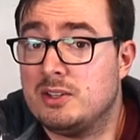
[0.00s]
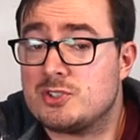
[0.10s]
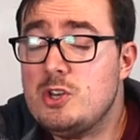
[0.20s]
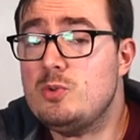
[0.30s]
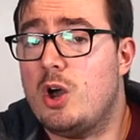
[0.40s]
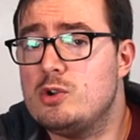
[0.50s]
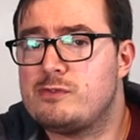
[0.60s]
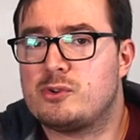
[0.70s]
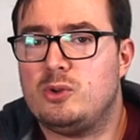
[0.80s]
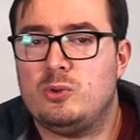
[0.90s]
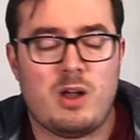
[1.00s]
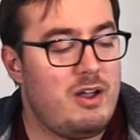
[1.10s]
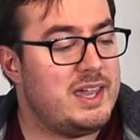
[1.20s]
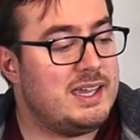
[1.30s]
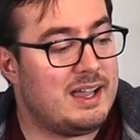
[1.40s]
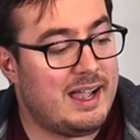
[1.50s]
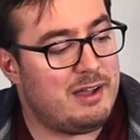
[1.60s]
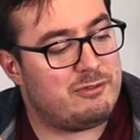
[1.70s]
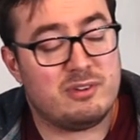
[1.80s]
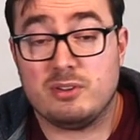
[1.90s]
So overall, I
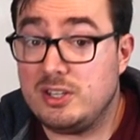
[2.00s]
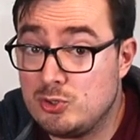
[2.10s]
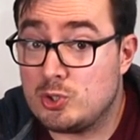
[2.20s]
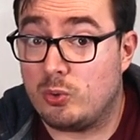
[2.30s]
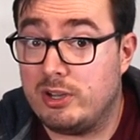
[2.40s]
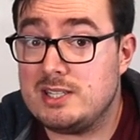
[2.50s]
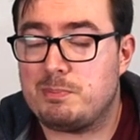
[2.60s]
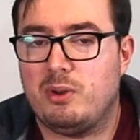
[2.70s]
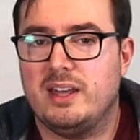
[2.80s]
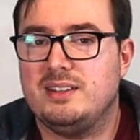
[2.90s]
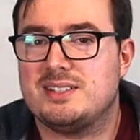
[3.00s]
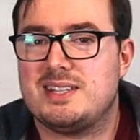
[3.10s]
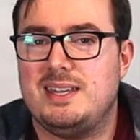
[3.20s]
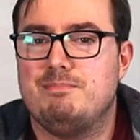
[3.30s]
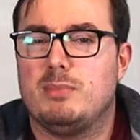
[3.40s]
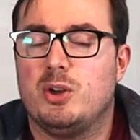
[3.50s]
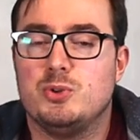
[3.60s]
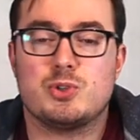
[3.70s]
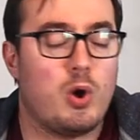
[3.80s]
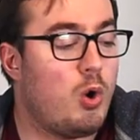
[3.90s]
have enjoyed playing the team
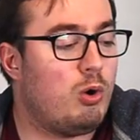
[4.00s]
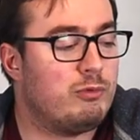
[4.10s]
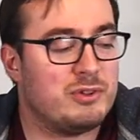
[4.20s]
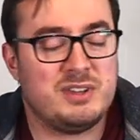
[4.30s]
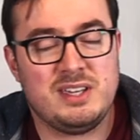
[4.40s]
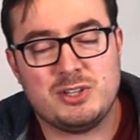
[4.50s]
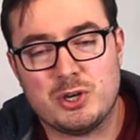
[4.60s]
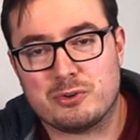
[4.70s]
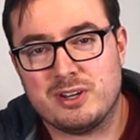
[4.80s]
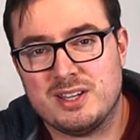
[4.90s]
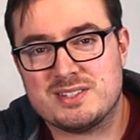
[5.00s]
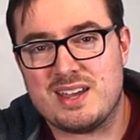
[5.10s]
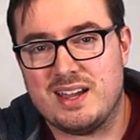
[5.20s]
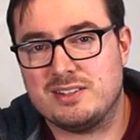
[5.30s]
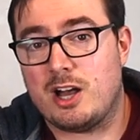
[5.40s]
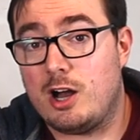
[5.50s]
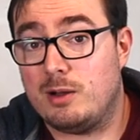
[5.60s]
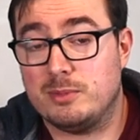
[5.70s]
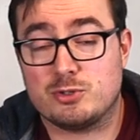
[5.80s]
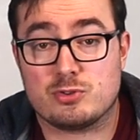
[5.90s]
mode of the Couriers and
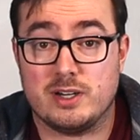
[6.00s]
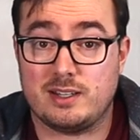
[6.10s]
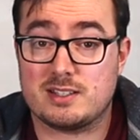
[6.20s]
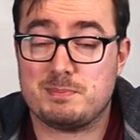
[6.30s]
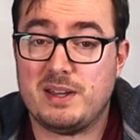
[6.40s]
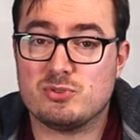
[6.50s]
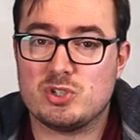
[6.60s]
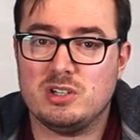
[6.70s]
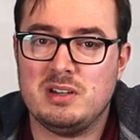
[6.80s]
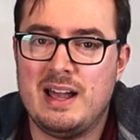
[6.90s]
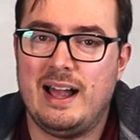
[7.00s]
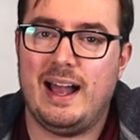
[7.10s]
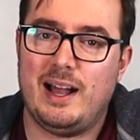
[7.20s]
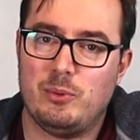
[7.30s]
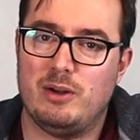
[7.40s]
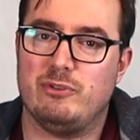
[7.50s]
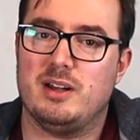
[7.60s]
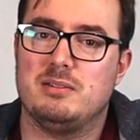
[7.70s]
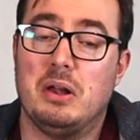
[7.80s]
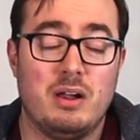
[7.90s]
Armored Train expansion.
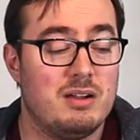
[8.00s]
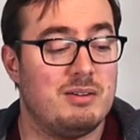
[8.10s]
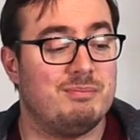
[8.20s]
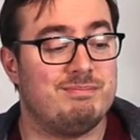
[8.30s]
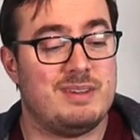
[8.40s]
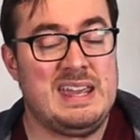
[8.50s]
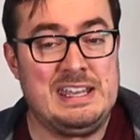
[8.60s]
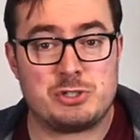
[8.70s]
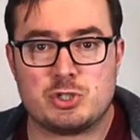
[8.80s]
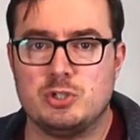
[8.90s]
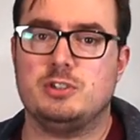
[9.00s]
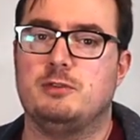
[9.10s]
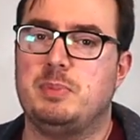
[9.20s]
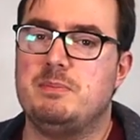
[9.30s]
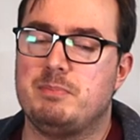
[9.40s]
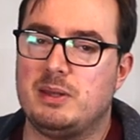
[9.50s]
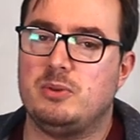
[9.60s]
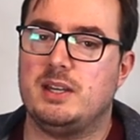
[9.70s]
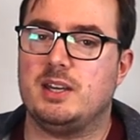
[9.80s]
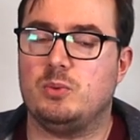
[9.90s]
However, it should have been
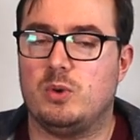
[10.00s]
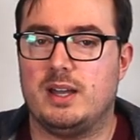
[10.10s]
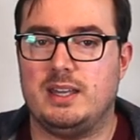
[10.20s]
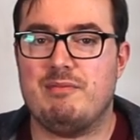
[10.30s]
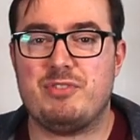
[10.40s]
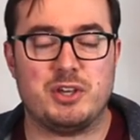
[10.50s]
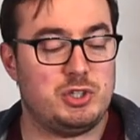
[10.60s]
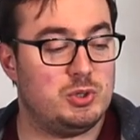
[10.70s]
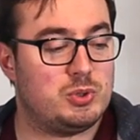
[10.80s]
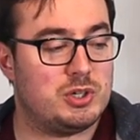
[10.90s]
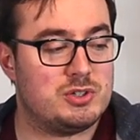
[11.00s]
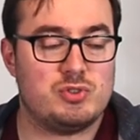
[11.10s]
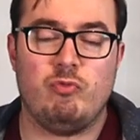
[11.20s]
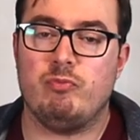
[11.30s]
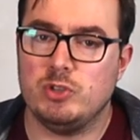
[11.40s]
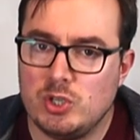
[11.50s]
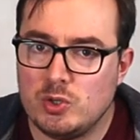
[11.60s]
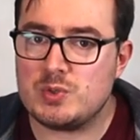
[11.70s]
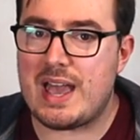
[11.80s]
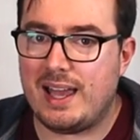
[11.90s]
built in a way that you could
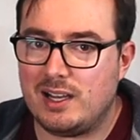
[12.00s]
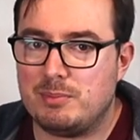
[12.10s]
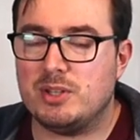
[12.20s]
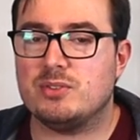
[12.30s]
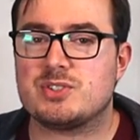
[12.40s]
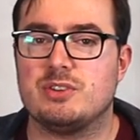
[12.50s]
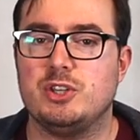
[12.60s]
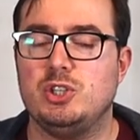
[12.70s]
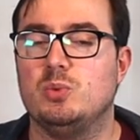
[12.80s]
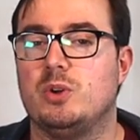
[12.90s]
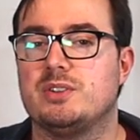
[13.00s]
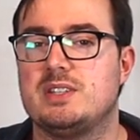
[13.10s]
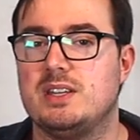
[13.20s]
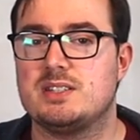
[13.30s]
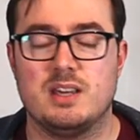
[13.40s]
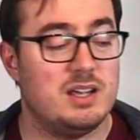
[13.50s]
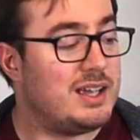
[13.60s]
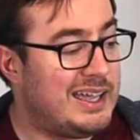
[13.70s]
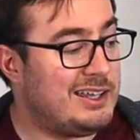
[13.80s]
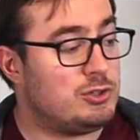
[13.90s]
use elements that you wanted
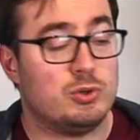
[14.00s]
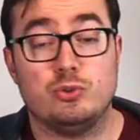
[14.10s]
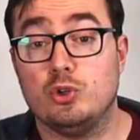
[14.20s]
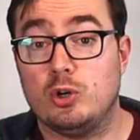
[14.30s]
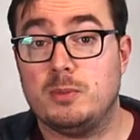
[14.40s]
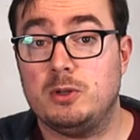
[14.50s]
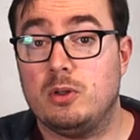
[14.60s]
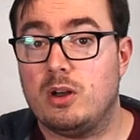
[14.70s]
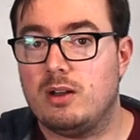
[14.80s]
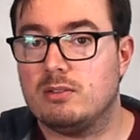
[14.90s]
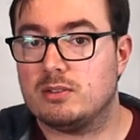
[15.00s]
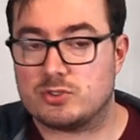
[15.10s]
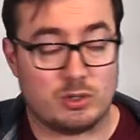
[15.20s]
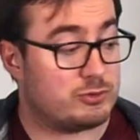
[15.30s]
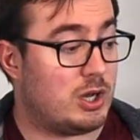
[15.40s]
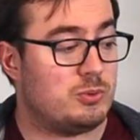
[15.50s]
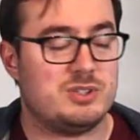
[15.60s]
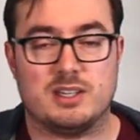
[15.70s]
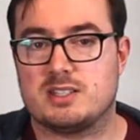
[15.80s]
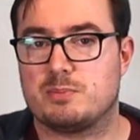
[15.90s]
in your normal sort of
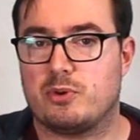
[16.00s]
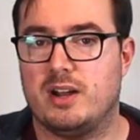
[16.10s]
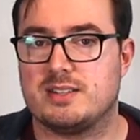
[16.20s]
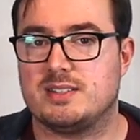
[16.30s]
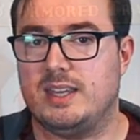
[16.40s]
Colt Express